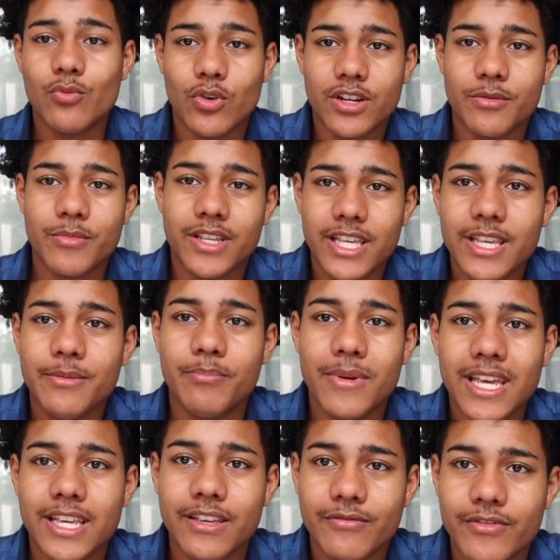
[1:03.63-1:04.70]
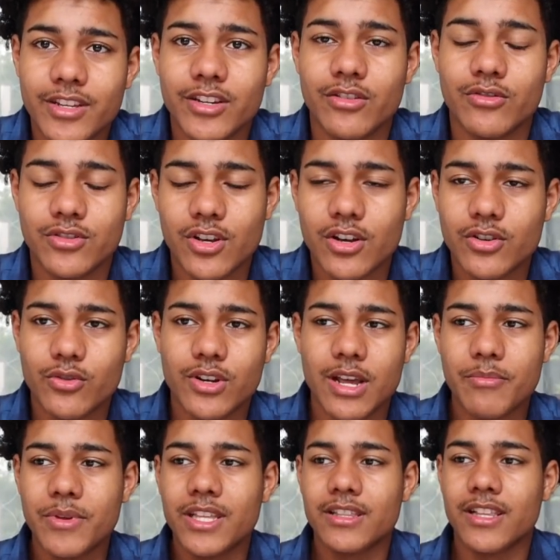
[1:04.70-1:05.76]
want to keep making videos. Y'all know what I
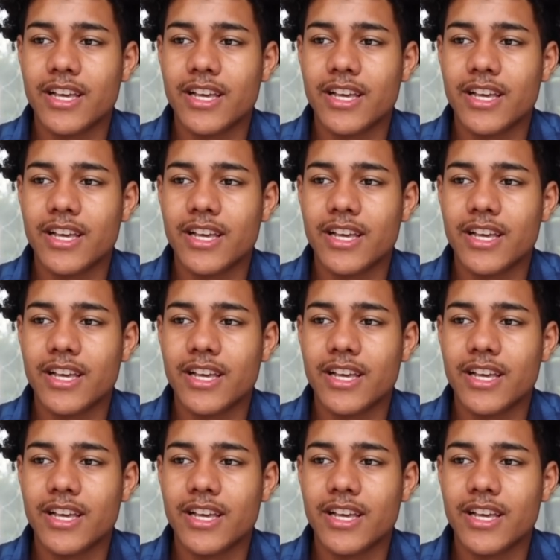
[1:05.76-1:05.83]
mean?